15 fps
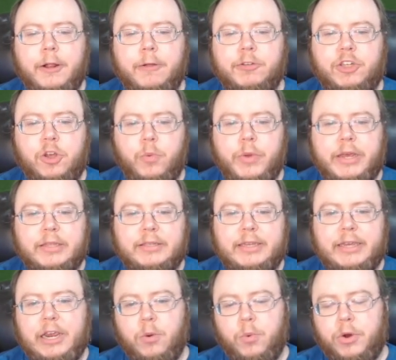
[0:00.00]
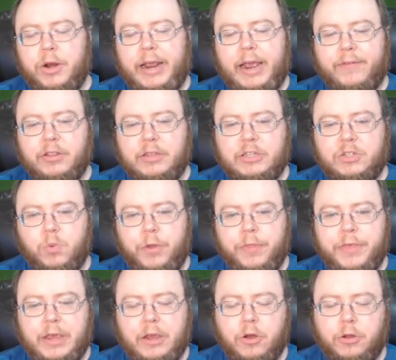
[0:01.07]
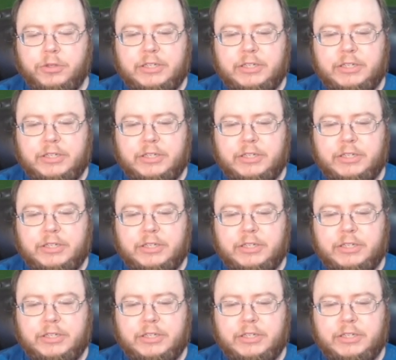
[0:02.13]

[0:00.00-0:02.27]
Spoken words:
So we can see here we're going to have at least one thing called